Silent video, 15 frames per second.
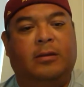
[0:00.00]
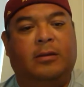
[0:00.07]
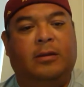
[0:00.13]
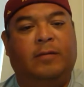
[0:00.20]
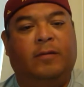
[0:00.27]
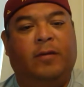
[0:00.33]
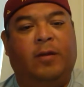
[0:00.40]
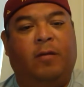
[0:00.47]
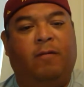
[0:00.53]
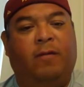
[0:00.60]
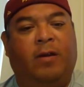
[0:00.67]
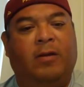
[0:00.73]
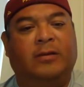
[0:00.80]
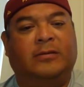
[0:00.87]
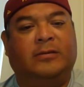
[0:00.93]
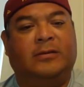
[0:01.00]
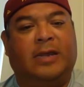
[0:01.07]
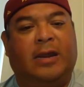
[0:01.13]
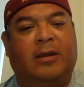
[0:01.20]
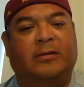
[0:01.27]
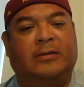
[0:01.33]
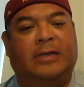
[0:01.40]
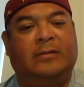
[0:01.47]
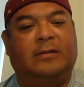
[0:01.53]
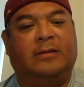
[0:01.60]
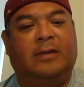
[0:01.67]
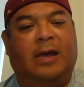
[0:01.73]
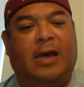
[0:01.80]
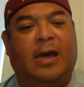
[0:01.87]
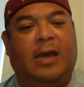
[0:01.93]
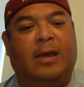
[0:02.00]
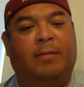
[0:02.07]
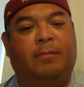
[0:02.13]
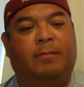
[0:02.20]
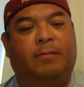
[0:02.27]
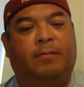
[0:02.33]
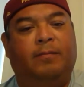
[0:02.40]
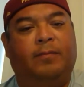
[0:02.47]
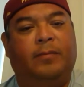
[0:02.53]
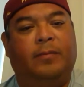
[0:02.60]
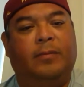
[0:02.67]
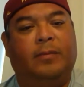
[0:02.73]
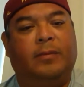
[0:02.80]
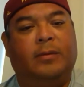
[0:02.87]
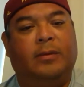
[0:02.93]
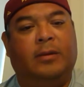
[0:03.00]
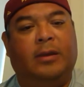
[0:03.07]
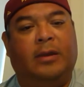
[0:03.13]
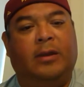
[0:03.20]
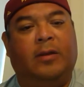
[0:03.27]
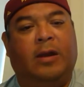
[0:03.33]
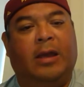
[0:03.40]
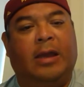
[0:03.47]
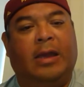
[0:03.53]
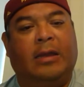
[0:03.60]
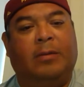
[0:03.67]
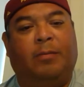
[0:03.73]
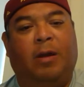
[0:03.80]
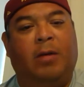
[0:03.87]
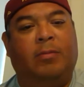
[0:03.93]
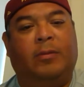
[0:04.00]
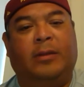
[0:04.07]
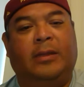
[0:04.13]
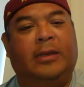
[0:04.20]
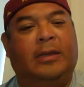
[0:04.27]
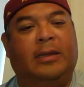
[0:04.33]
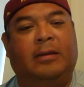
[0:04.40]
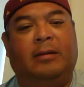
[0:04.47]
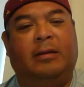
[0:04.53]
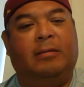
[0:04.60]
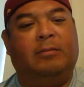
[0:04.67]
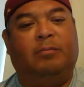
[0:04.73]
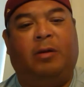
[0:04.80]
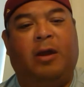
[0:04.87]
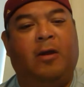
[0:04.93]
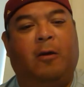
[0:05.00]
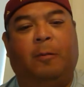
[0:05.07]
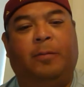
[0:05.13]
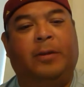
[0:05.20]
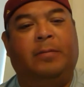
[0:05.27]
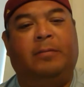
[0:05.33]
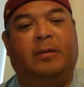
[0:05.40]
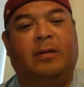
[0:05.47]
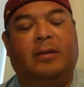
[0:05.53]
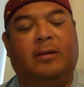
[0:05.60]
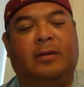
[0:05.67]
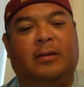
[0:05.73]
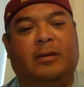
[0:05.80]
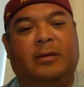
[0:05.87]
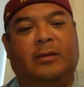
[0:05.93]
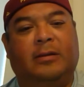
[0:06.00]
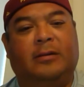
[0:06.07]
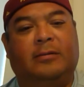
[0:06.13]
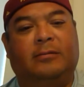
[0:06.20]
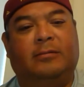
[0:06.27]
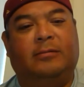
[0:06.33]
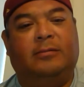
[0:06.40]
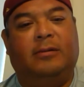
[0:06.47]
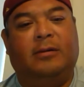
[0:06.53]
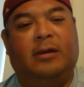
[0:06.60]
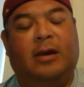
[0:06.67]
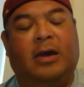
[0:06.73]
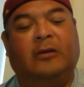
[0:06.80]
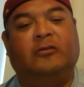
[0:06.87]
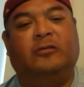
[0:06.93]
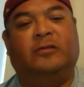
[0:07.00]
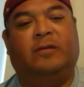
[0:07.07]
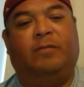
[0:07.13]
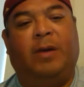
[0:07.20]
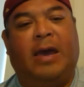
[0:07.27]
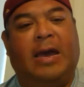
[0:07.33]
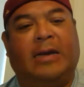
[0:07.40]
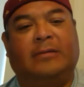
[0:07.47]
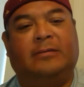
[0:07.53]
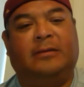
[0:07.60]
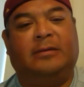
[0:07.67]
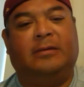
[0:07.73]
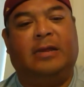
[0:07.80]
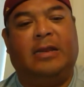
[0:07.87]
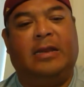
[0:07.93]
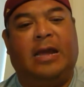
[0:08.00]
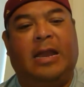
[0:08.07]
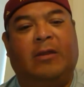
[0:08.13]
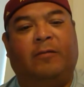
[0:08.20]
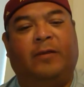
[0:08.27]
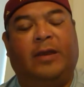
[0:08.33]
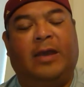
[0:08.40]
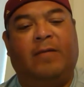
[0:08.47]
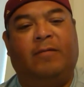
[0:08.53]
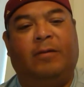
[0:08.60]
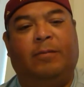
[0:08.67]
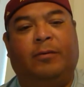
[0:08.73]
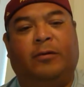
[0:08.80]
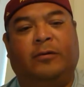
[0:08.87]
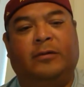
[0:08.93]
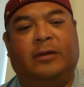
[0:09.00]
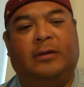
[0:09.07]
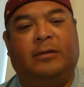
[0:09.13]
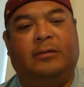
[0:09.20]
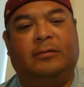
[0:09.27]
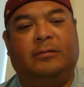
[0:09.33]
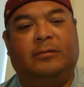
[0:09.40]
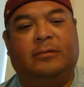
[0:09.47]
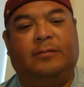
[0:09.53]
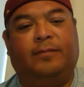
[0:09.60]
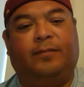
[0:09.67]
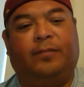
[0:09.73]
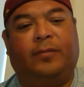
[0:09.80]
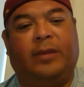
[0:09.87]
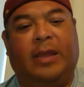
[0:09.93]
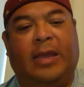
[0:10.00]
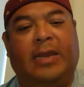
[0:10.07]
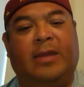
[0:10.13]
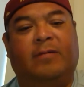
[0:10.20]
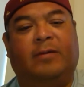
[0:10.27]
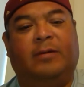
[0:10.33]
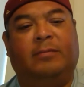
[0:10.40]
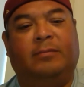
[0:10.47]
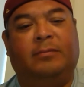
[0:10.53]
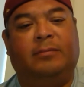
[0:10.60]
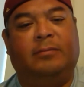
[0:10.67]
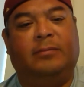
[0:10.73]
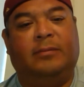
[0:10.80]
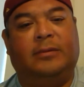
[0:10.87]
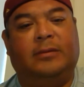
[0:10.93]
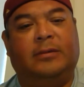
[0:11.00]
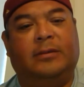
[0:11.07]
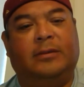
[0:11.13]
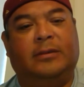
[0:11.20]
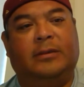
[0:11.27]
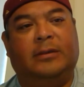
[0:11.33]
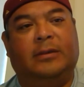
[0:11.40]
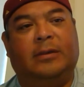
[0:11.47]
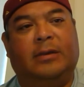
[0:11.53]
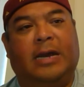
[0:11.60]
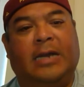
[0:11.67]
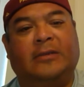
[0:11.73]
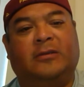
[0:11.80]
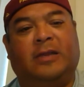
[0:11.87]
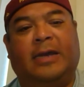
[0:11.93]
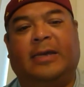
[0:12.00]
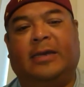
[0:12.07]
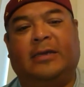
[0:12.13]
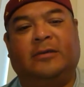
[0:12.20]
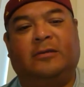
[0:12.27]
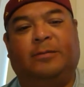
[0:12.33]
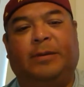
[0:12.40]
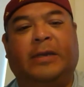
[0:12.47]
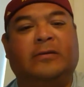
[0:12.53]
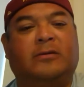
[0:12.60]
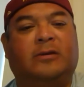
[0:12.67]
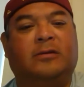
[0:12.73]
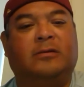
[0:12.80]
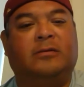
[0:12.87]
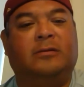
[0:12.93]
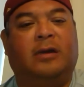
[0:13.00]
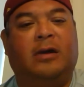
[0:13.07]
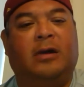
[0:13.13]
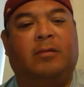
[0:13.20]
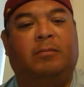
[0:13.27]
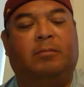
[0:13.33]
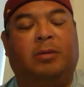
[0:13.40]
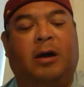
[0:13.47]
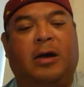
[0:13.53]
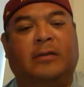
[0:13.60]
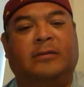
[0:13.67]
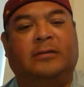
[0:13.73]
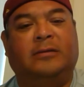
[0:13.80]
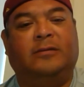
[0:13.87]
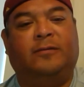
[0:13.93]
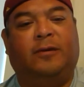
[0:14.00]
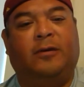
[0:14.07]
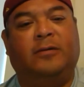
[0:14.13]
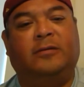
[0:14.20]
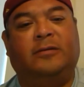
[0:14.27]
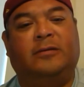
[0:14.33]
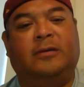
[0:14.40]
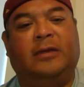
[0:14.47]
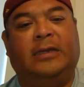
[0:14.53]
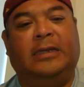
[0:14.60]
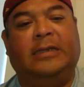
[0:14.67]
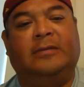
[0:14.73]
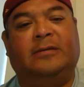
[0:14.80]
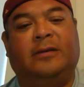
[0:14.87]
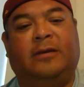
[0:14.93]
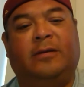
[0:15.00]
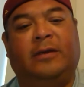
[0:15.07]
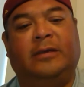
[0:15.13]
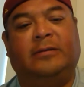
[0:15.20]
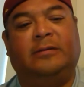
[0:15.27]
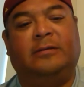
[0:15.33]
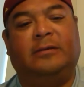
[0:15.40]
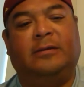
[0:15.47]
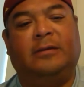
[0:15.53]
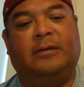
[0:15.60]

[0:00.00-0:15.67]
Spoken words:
even though they were very scarce at the time, I could probably opened hundreds of packs, and I don't think I ever even pulled any of them. I just like it because the picture, it's Bonds' first Elite Series.